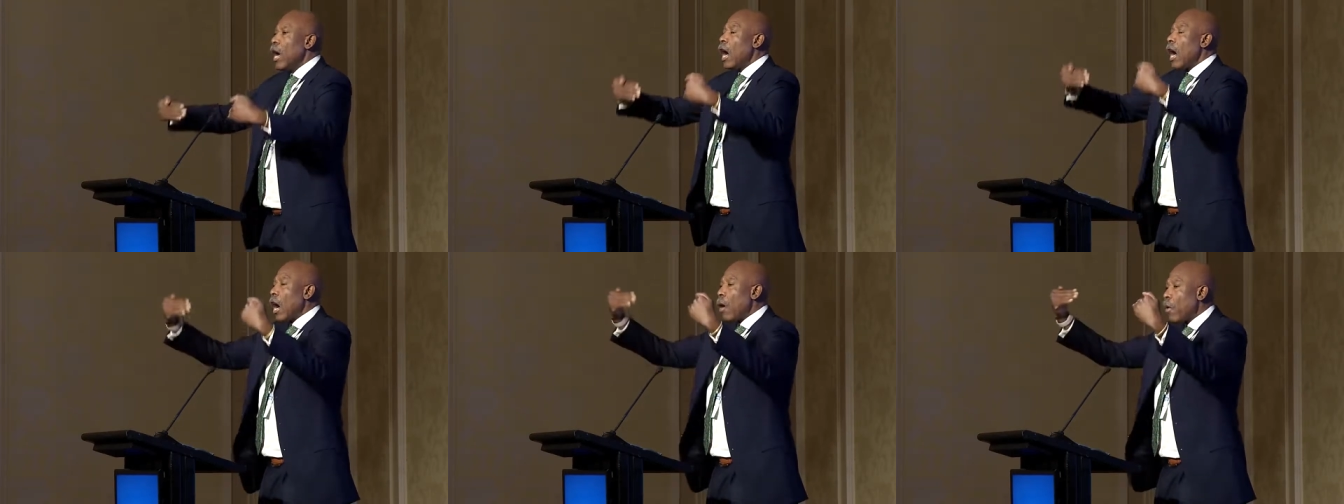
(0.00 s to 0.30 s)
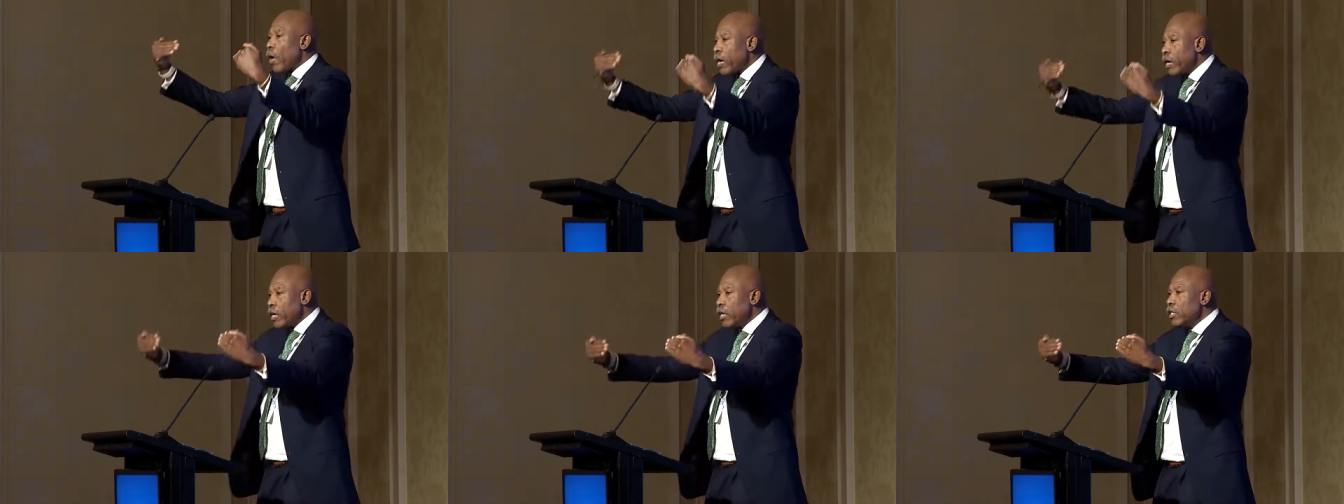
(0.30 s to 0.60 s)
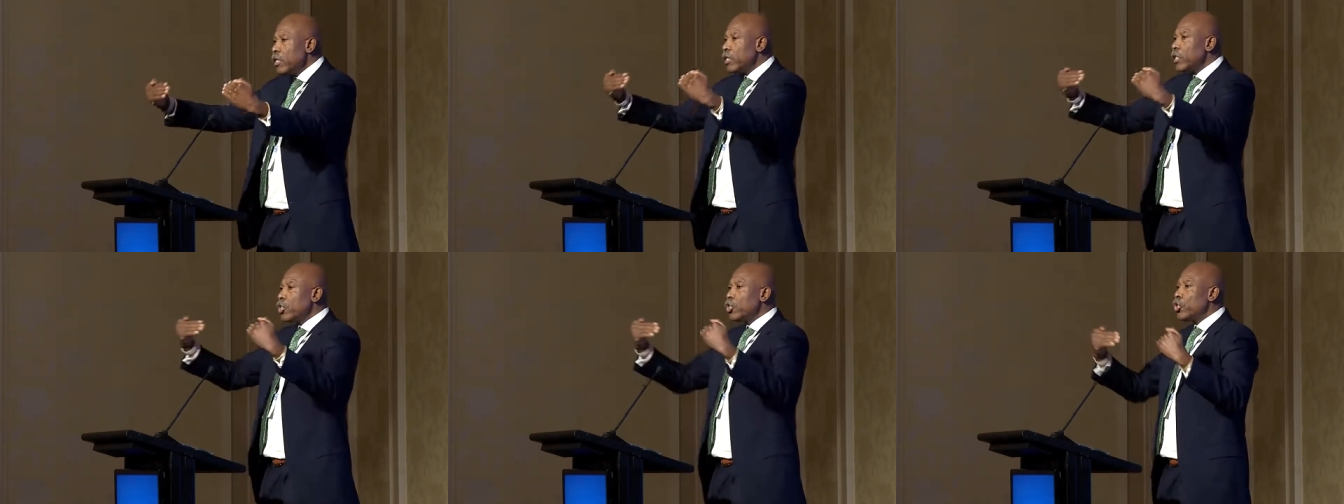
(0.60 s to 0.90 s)
our
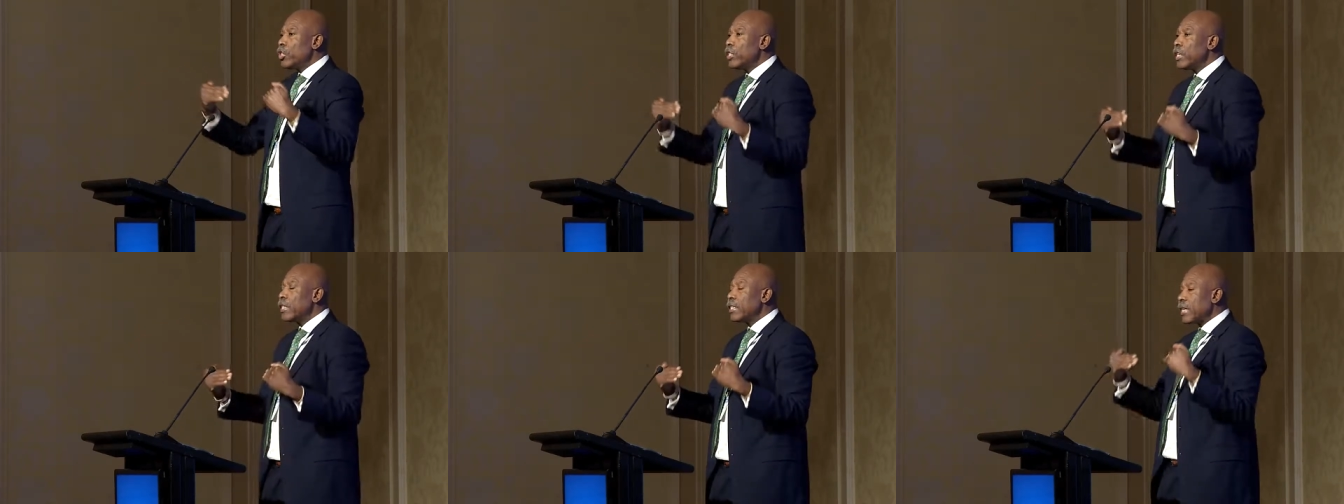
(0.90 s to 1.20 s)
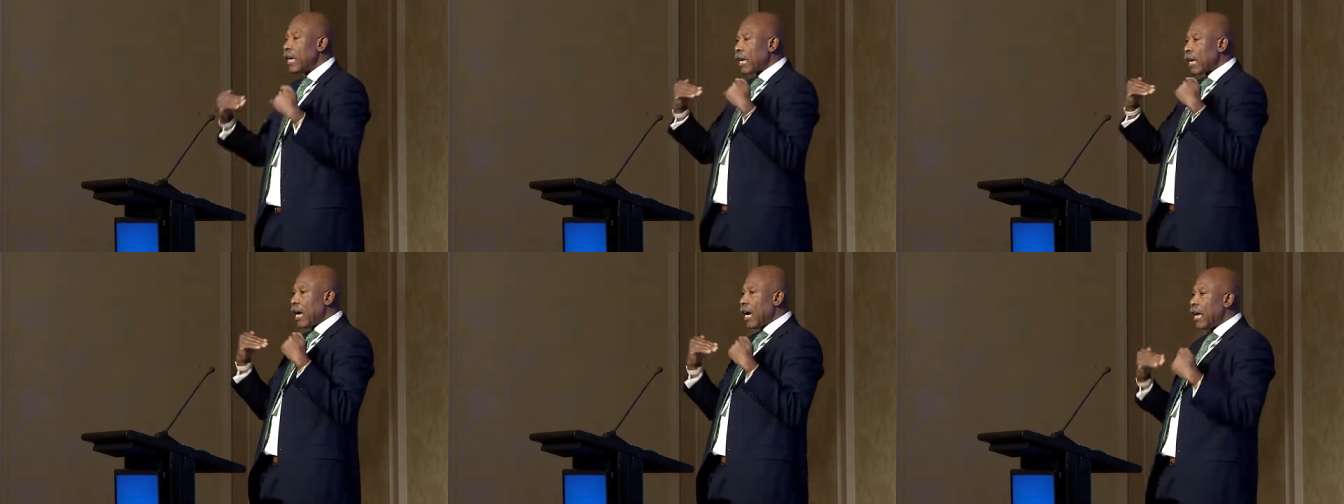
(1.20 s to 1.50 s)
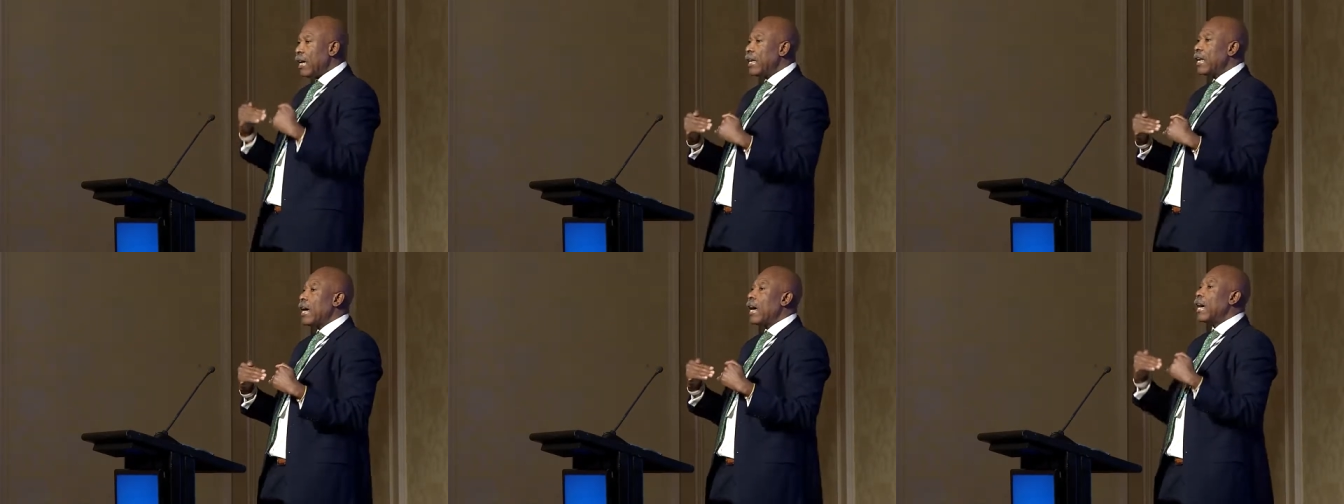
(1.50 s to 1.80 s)
institutions are
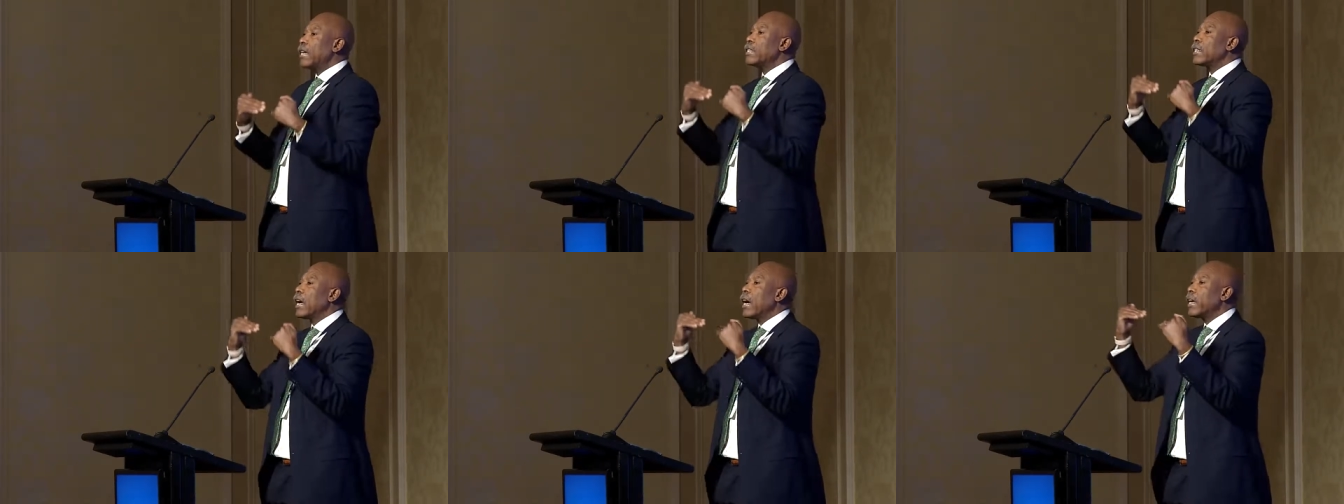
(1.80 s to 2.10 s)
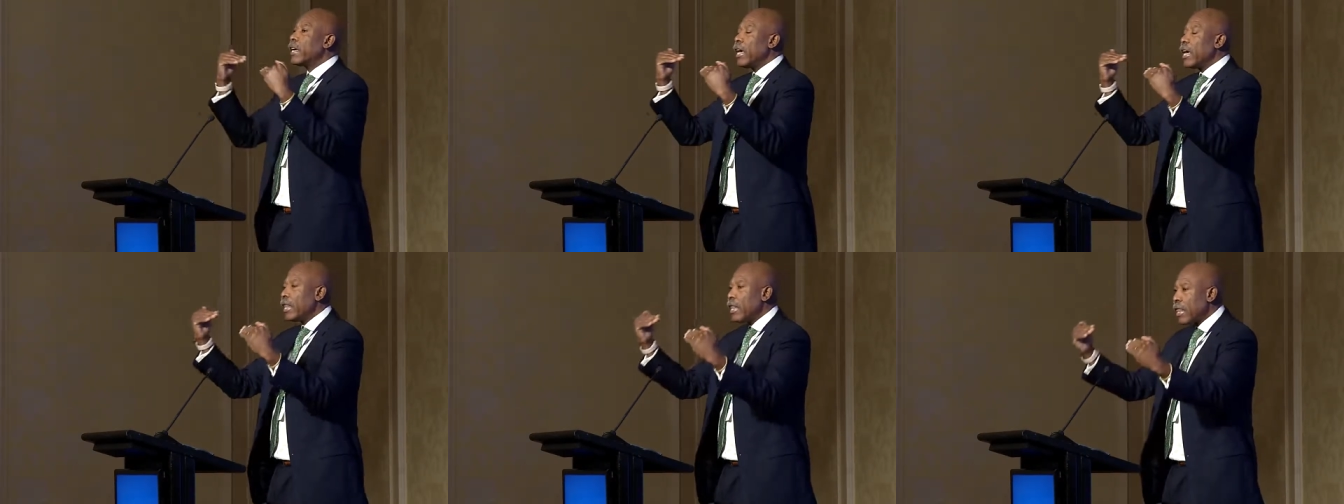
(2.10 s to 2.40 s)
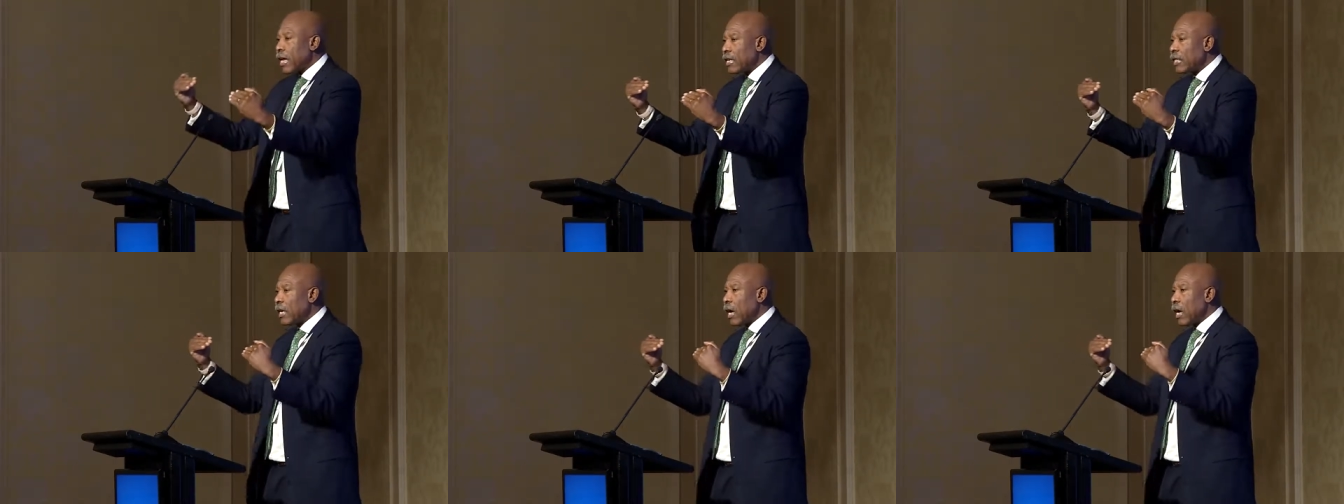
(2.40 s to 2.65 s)
under attack and thus